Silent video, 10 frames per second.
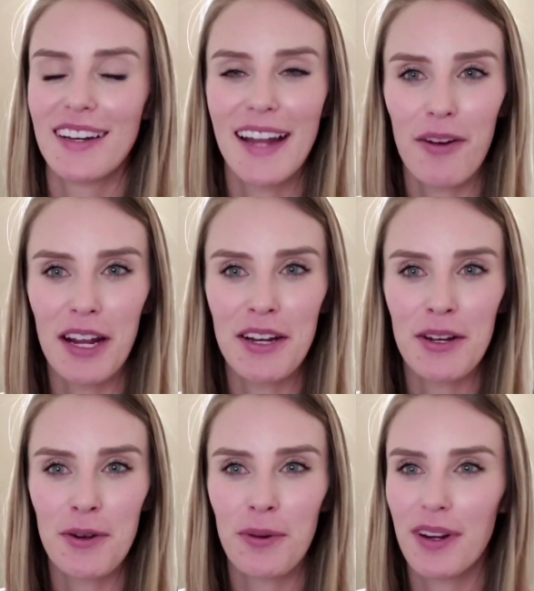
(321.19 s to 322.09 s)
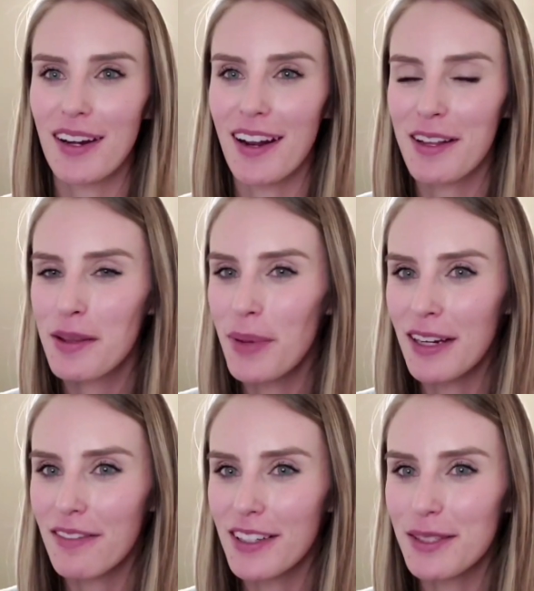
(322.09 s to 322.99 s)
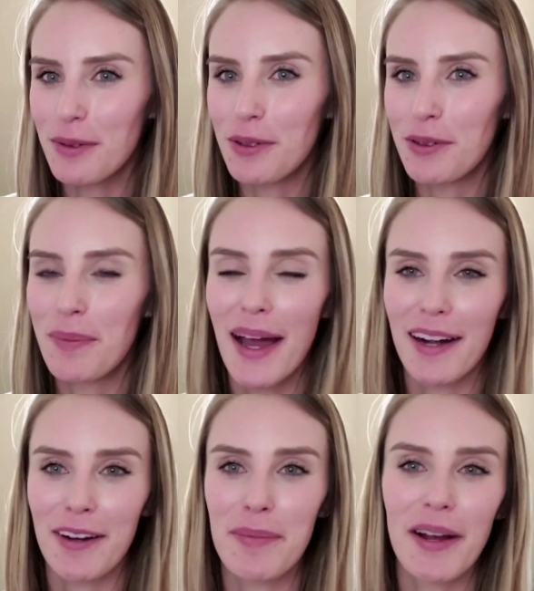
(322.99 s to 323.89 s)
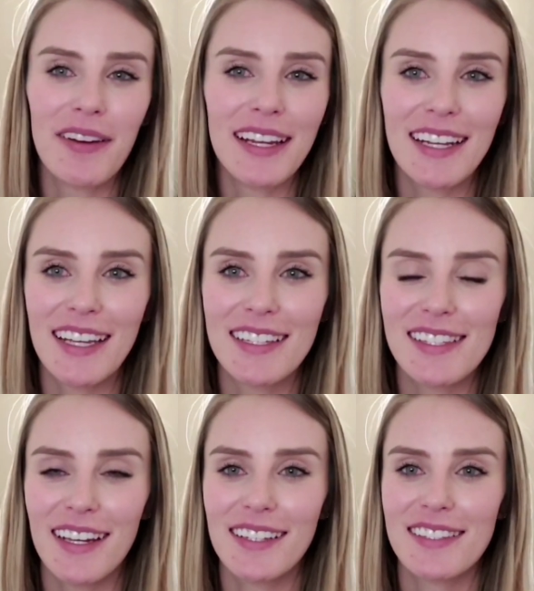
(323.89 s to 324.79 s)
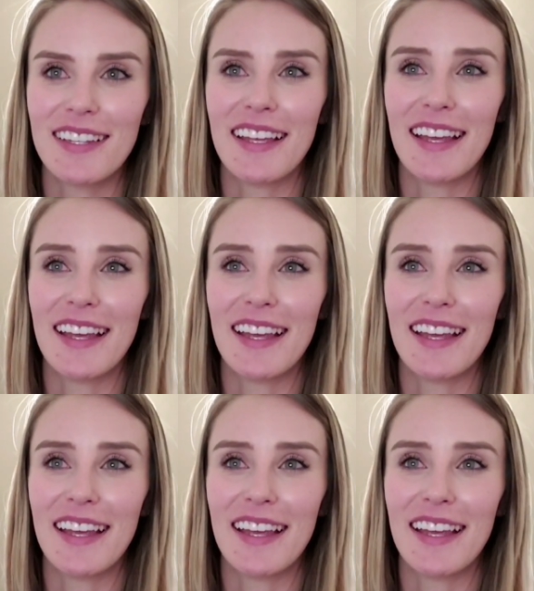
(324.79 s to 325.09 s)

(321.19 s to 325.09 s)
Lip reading: Now, I know none of the benefits will matter about eating insects